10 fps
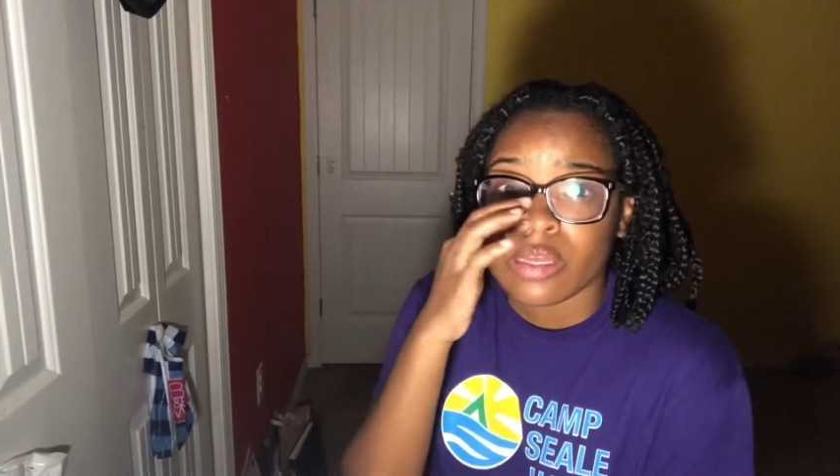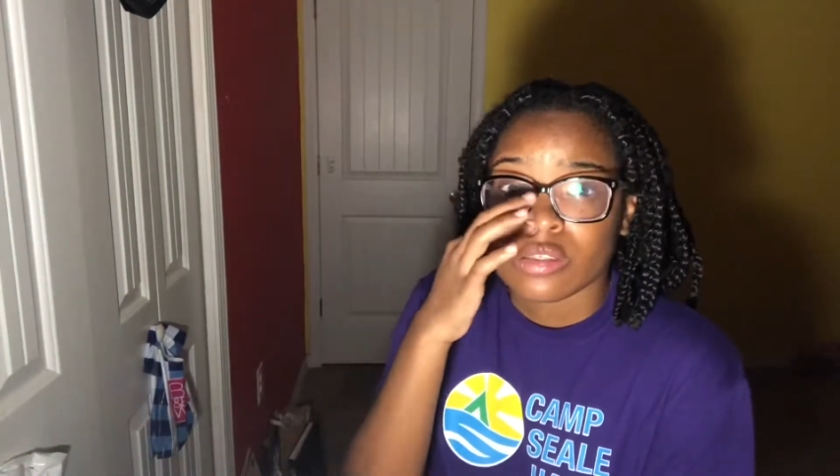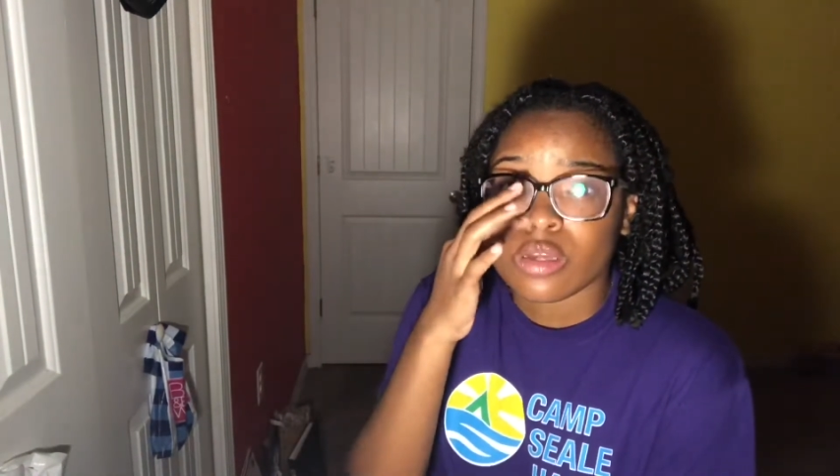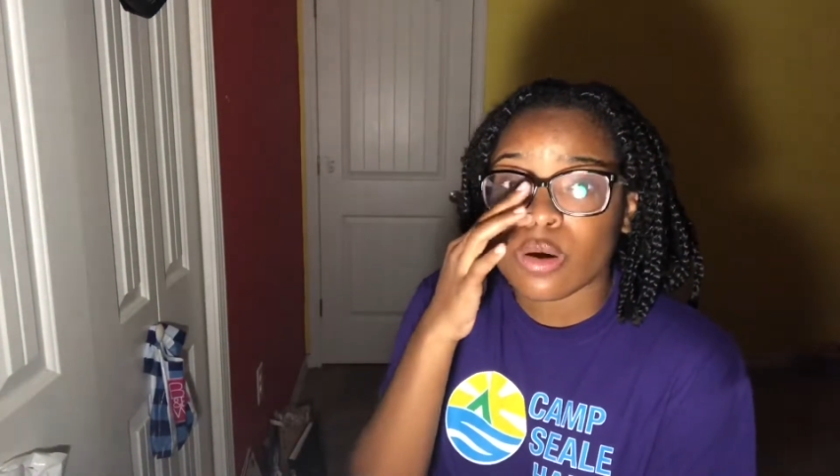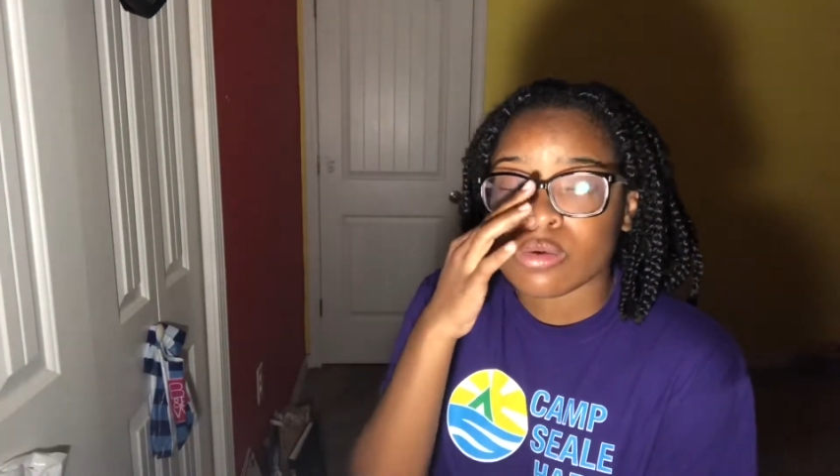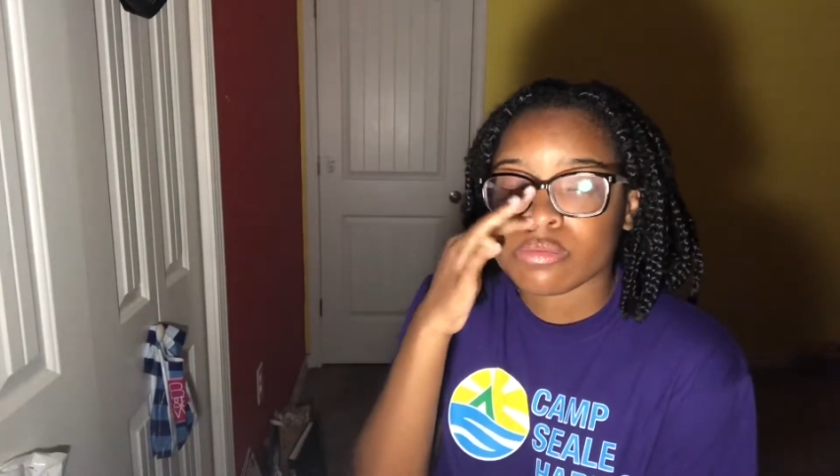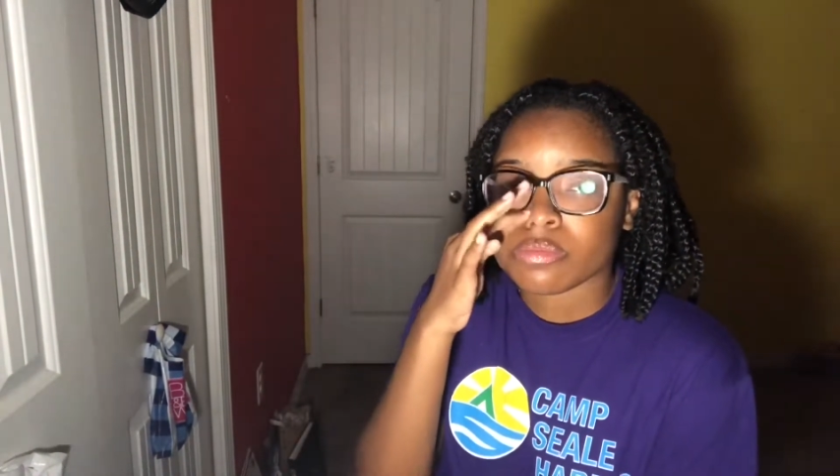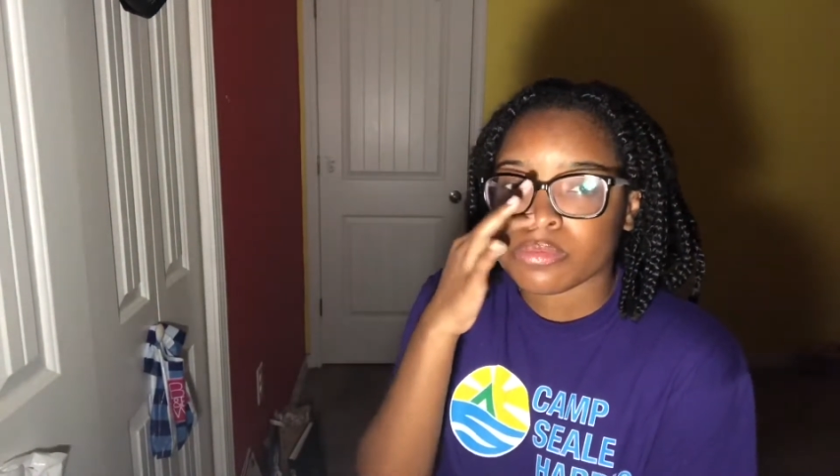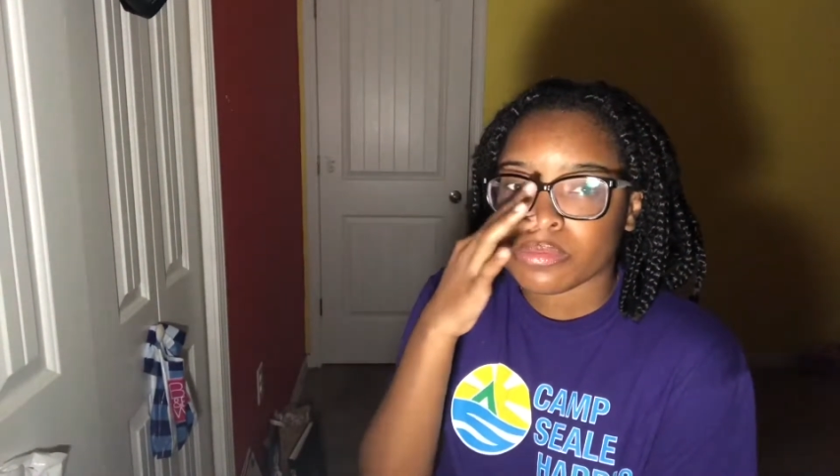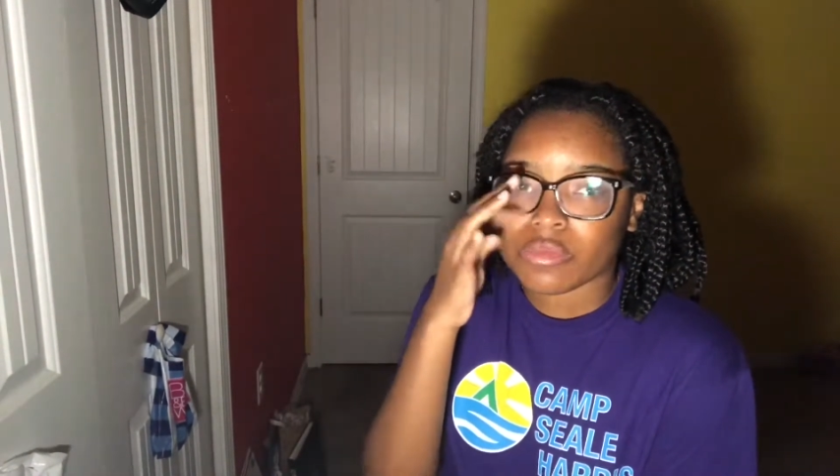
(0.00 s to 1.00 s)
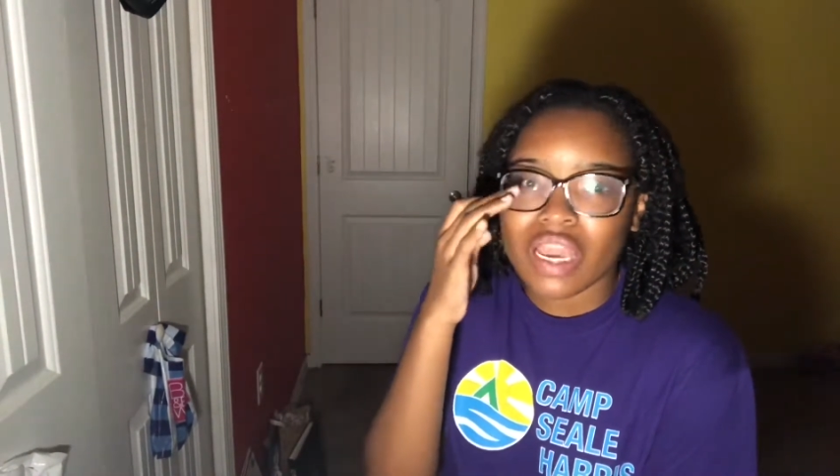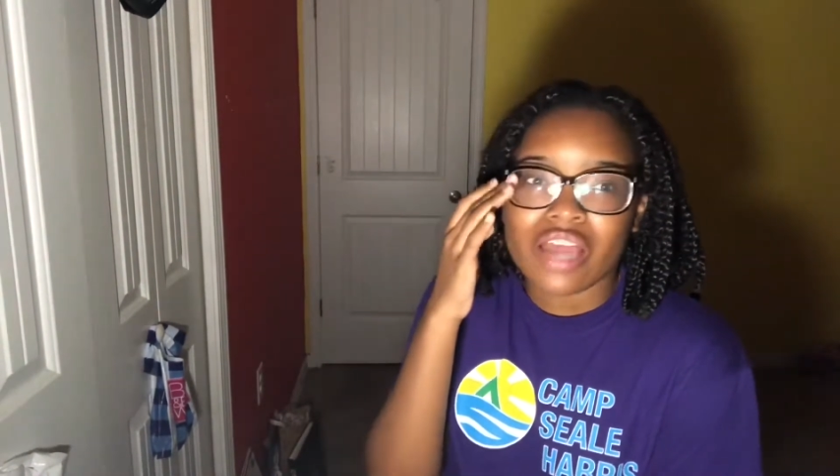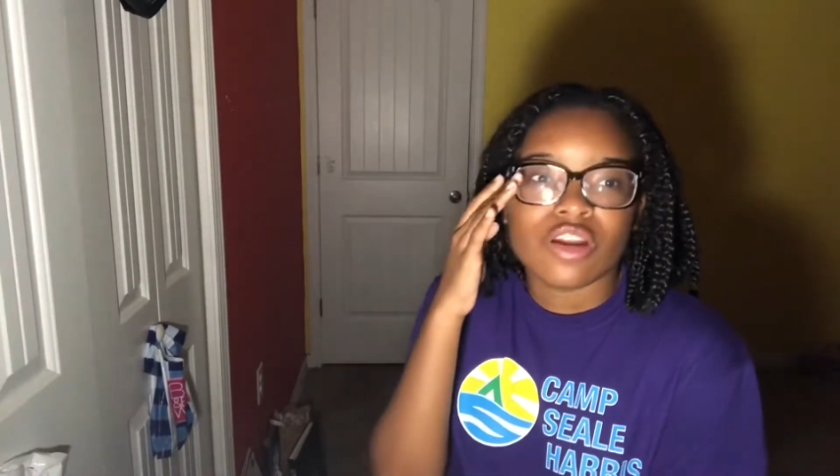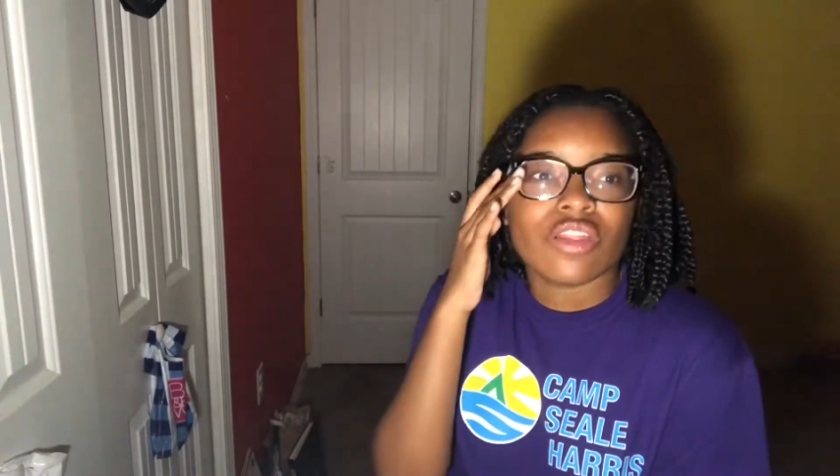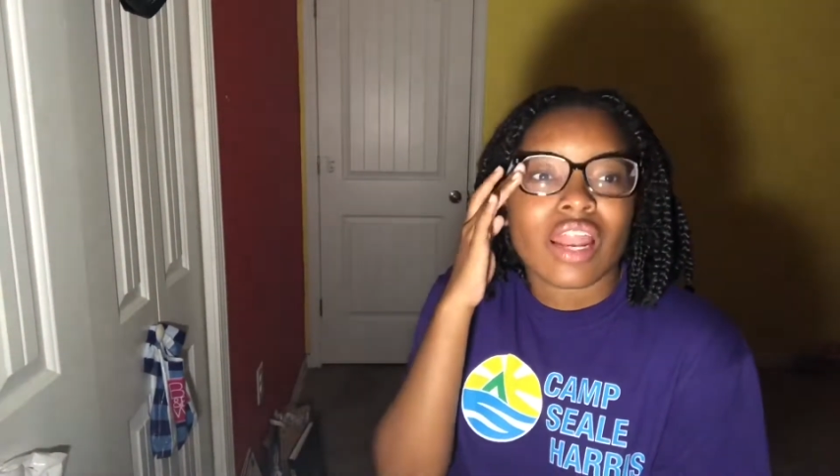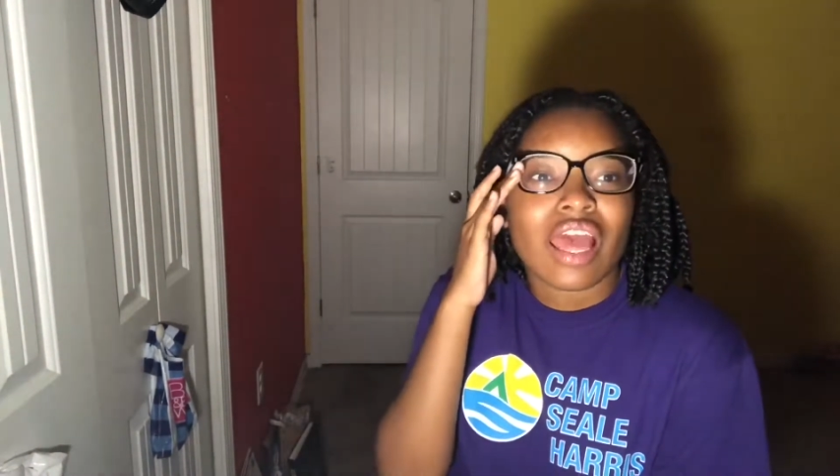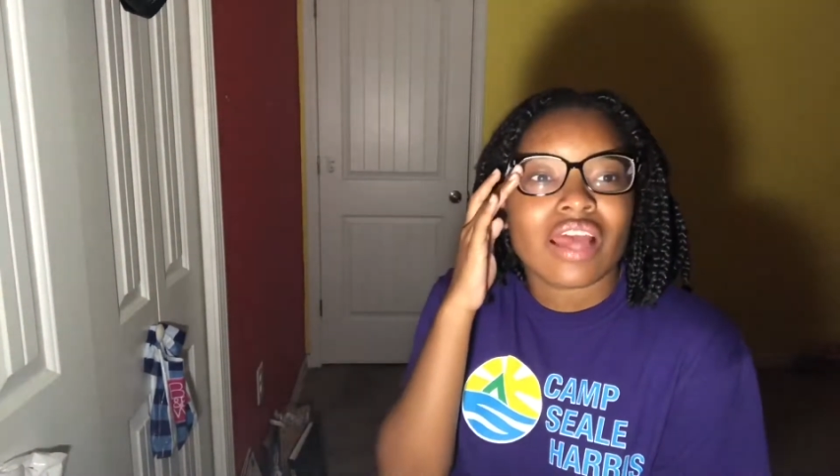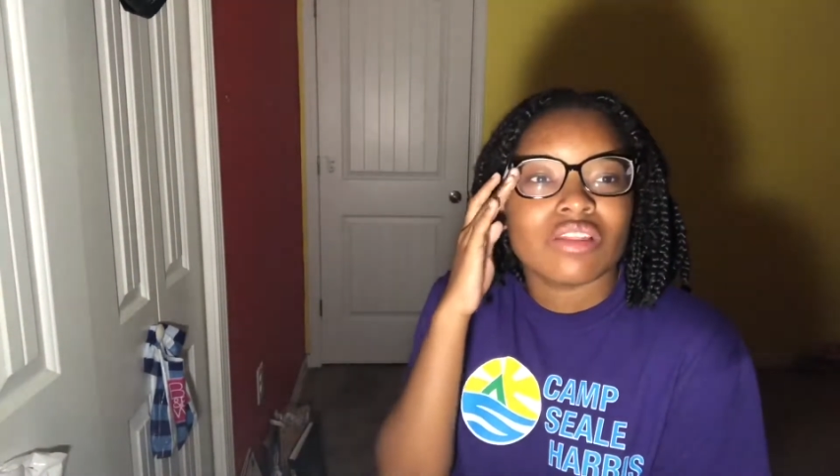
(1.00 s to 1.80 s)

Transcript: So I know that I had